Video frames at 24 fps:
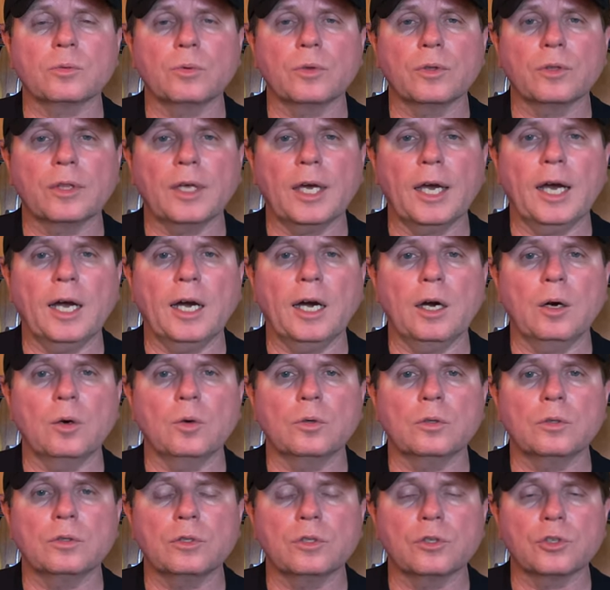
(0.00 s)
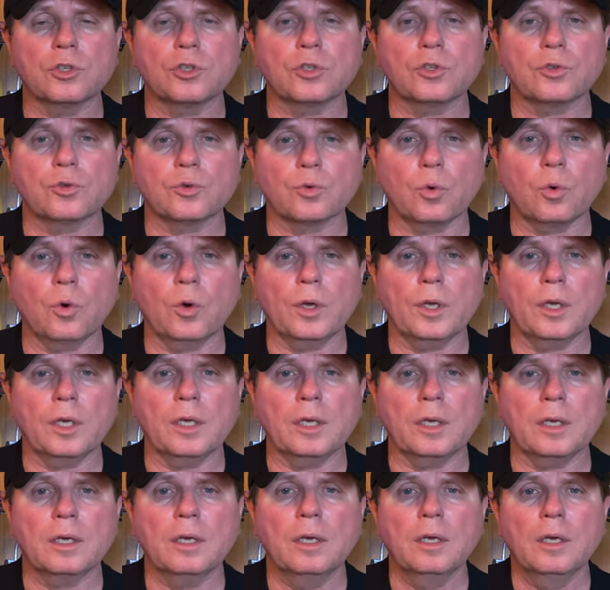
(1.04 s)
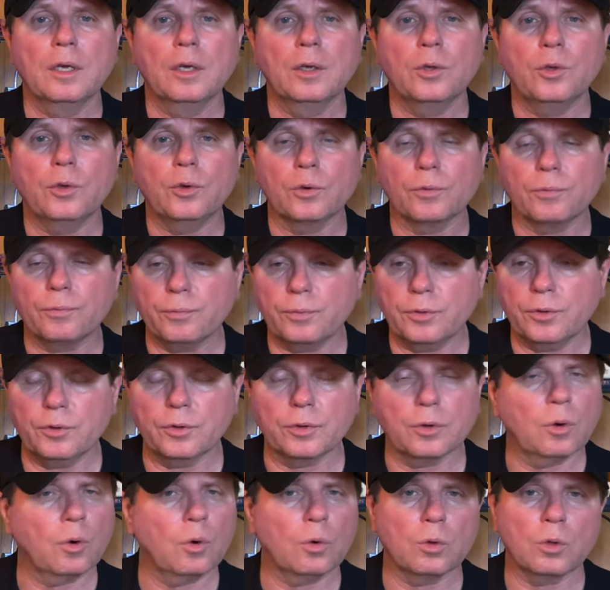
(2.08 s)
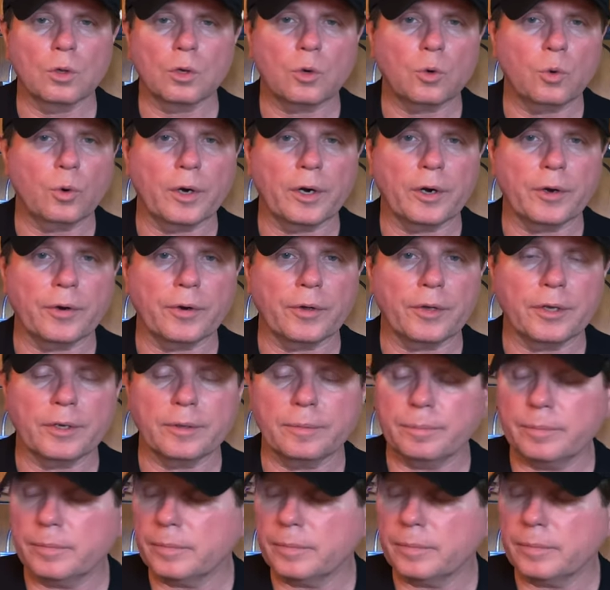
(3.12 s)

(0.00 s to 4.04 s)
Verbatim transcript: without destroying your, your whole aquarium.